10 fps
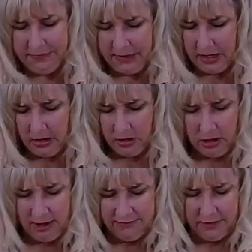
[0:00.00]
They all
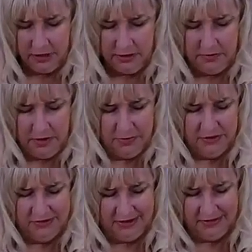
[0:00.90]
offer our group
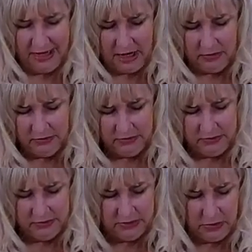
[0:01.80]
members discounts.
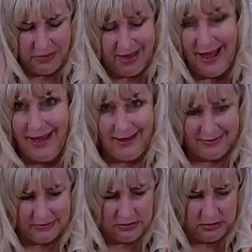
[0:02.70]
So that,
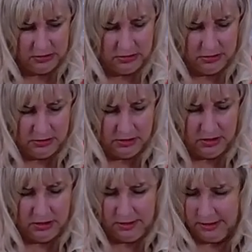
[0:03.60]

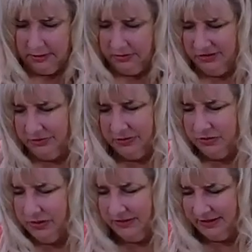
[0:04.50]
just
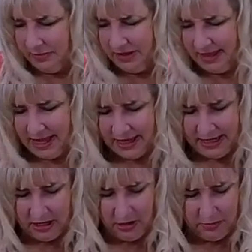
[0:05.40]
between some of that,
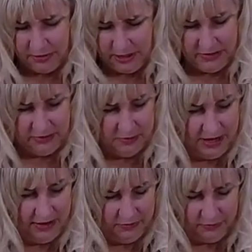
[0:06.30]
it all pretty much
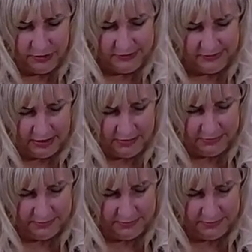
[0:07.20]
pays for itself.